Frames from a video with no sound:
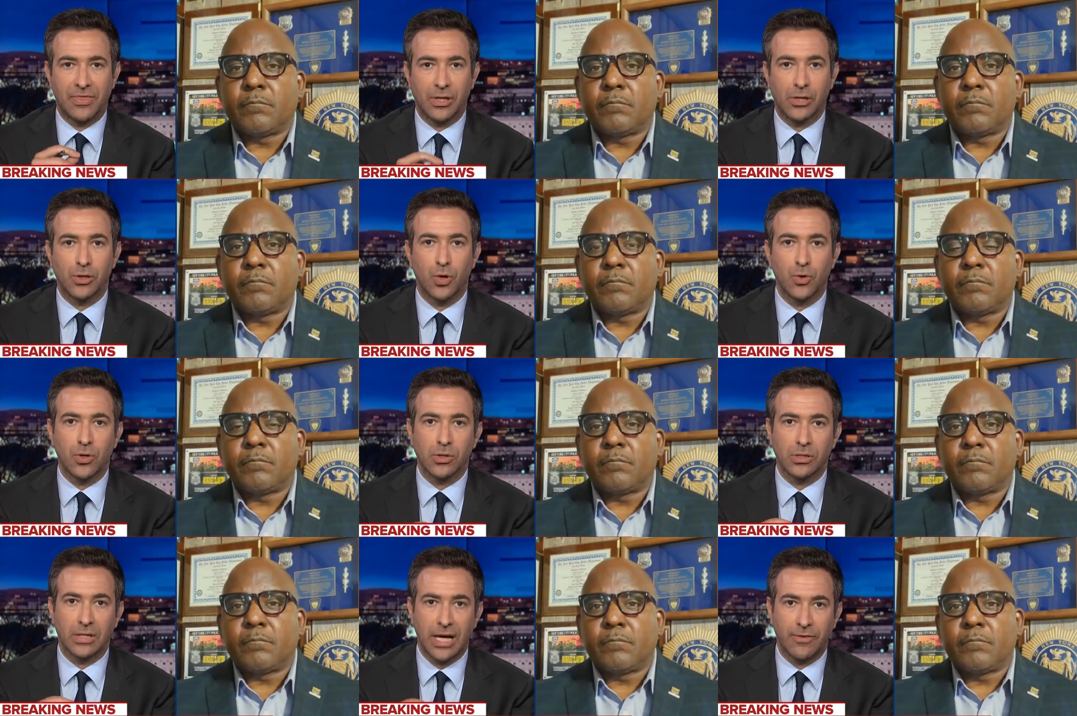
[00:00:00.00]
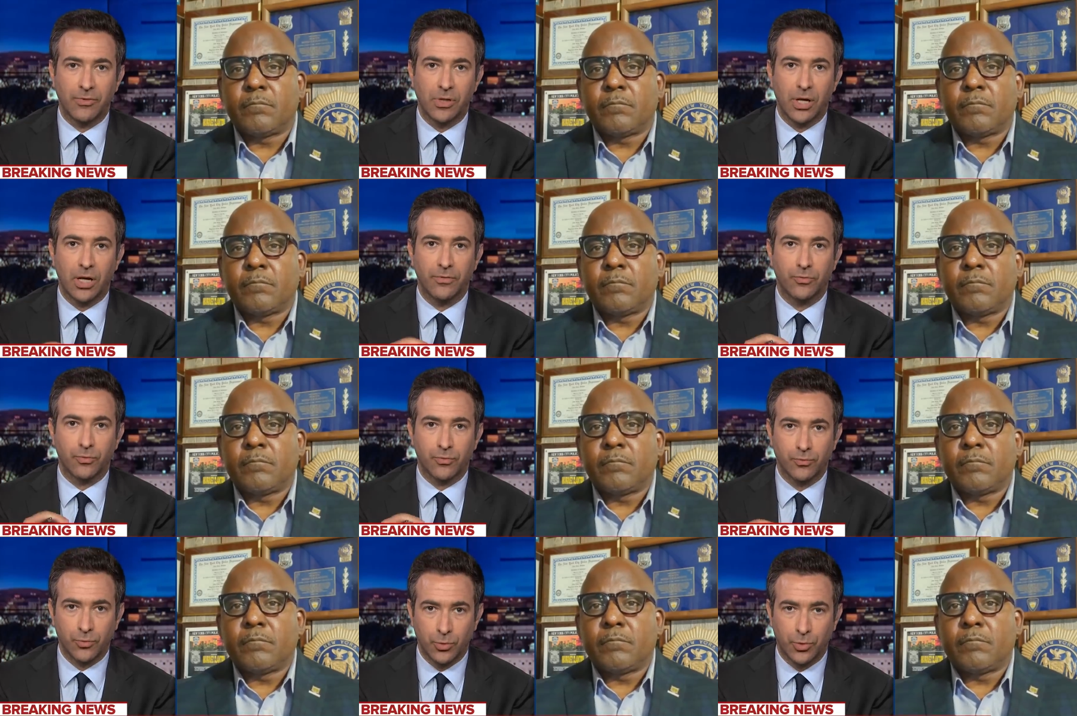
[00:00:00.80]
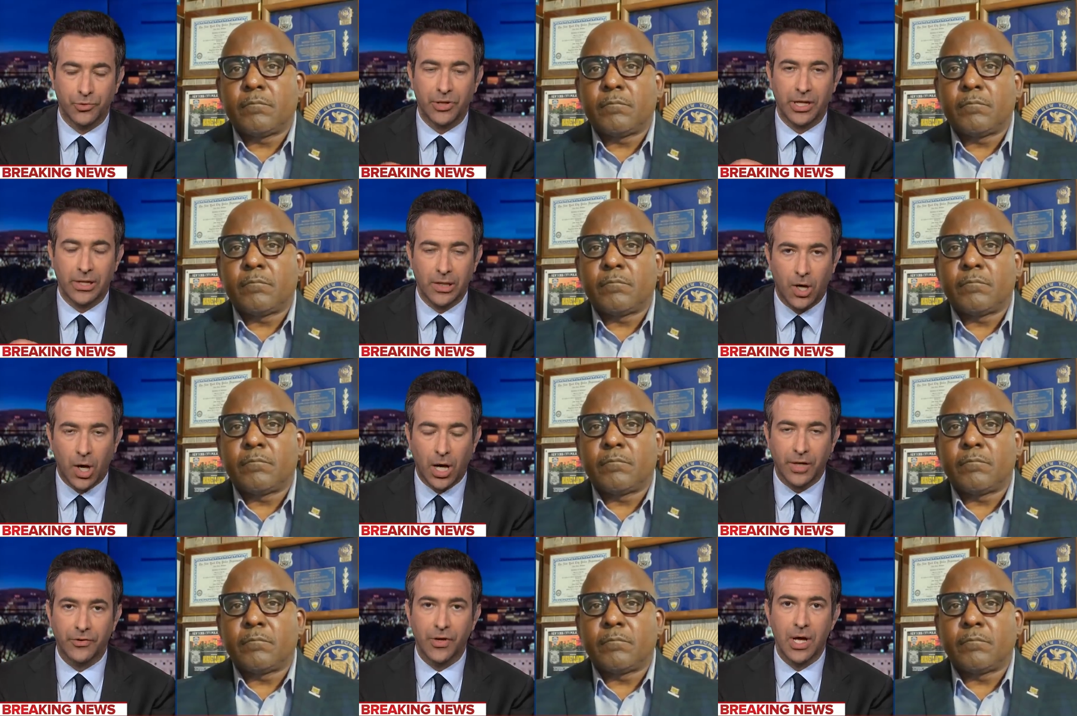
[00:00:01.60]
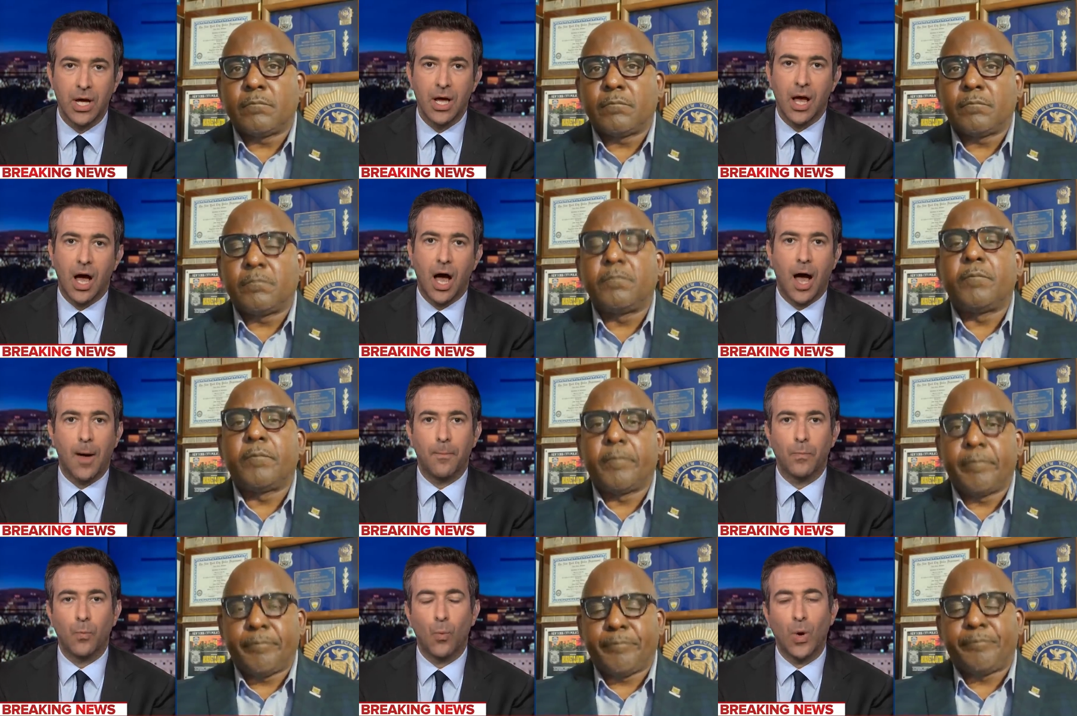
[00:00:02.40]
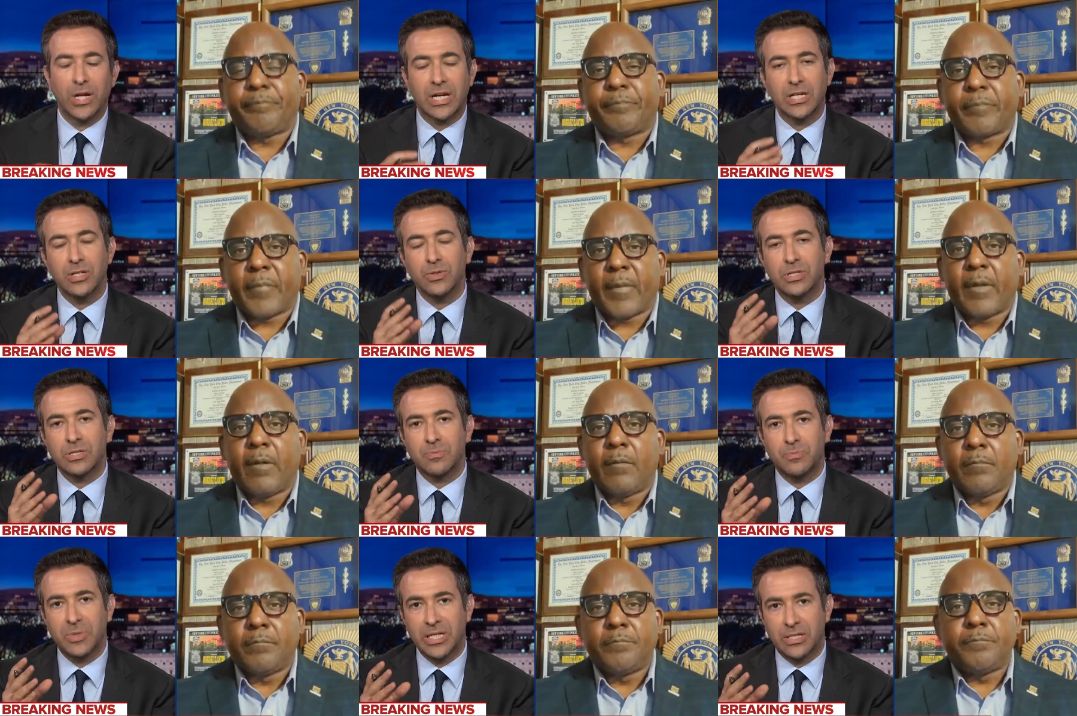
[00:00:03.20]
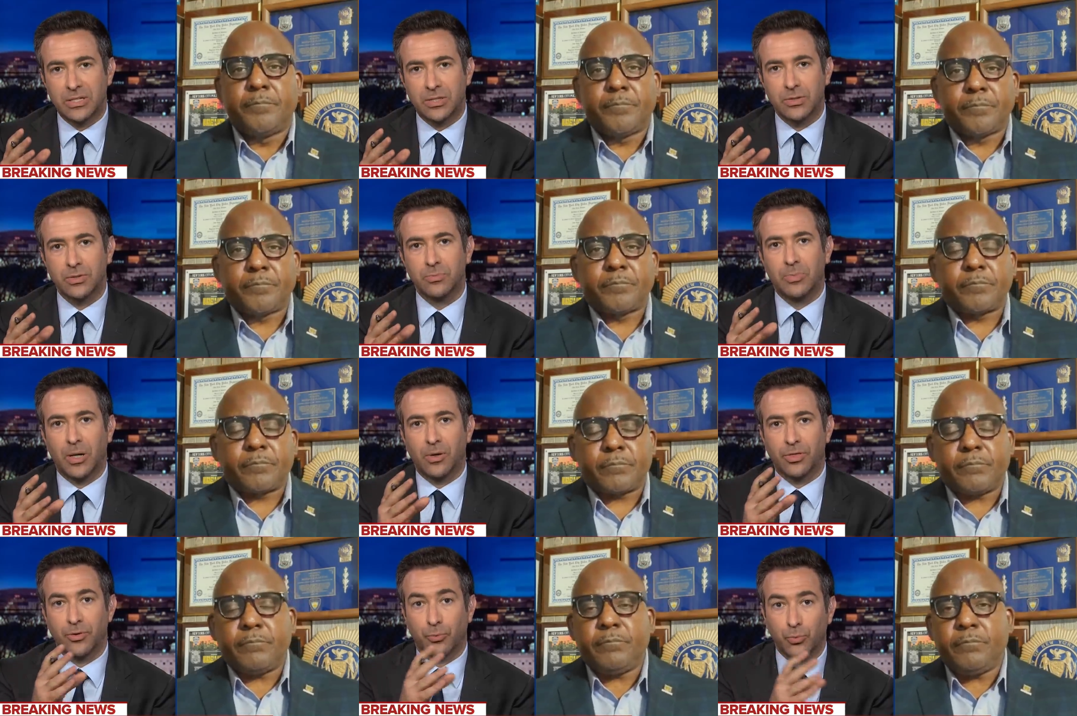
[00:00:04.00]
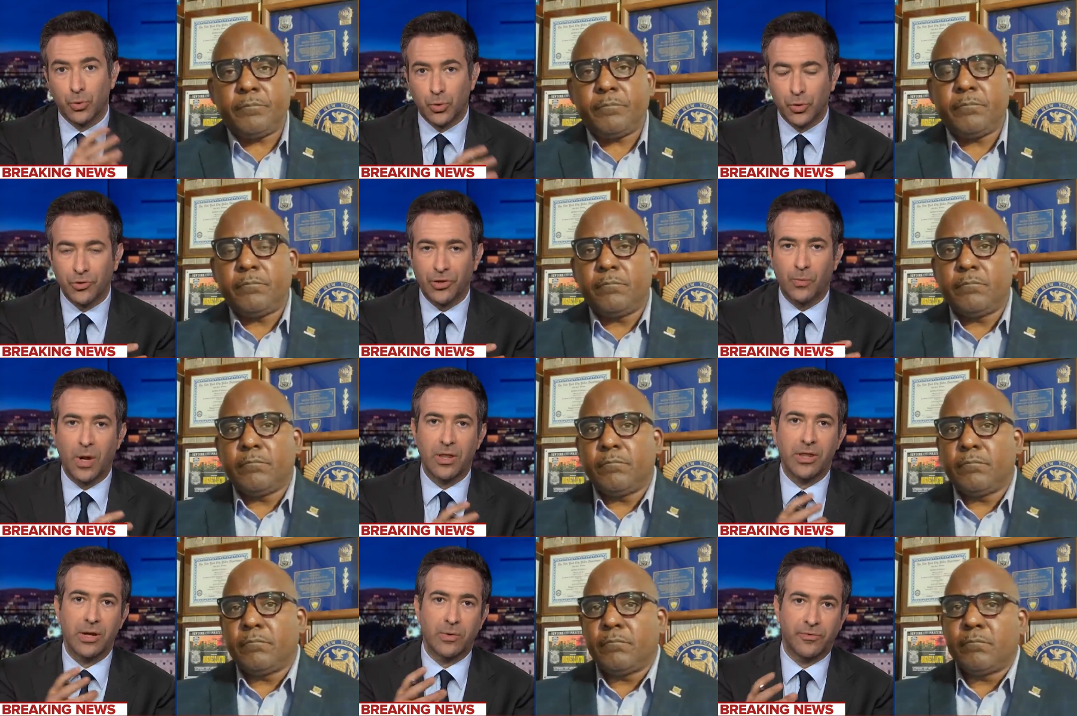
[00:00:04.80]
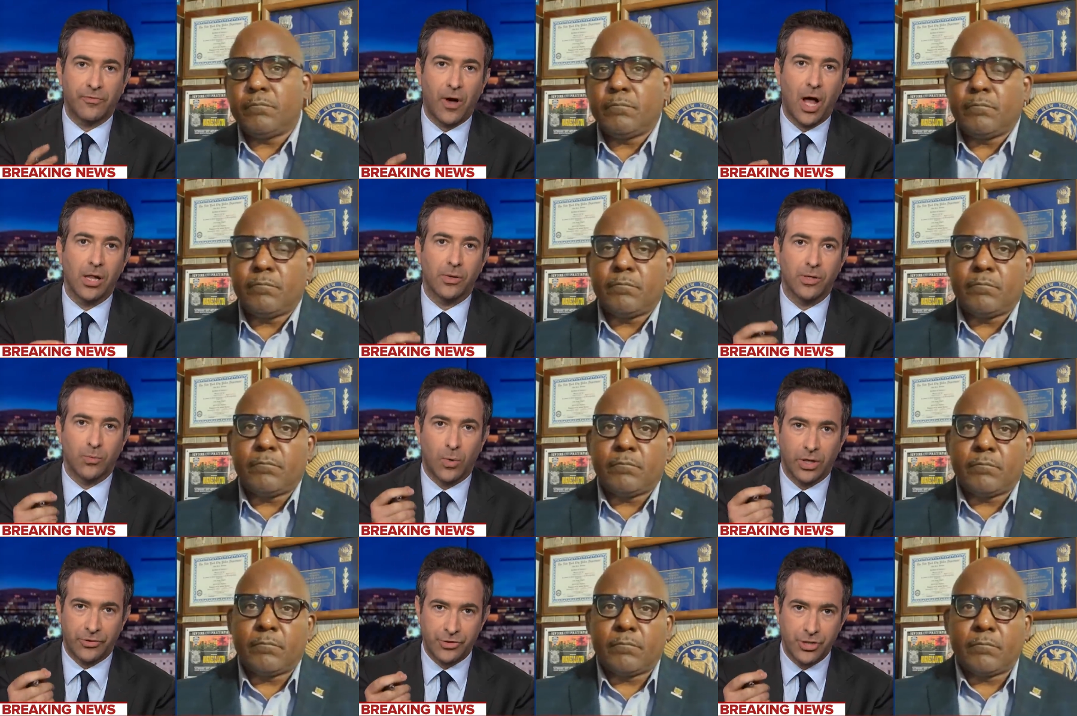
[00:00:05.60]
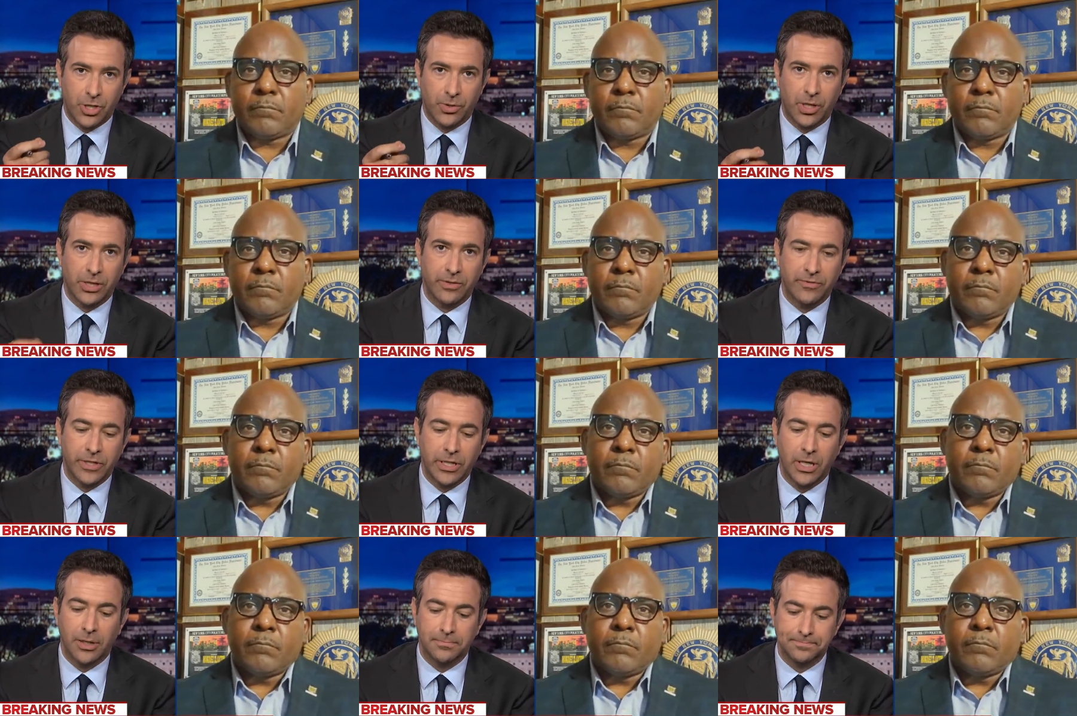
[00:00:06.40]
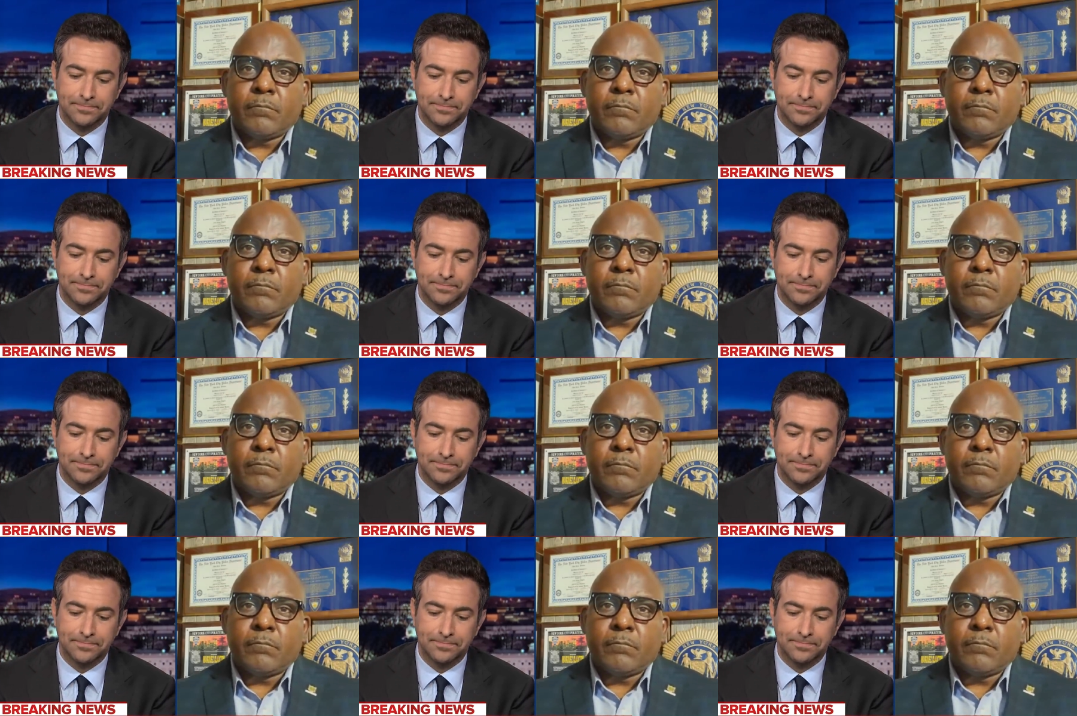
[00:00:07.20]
Speaker 1: the local level of rules and laws. Um, what can you speak to both the rules and whether they were followed and what's shown on the video?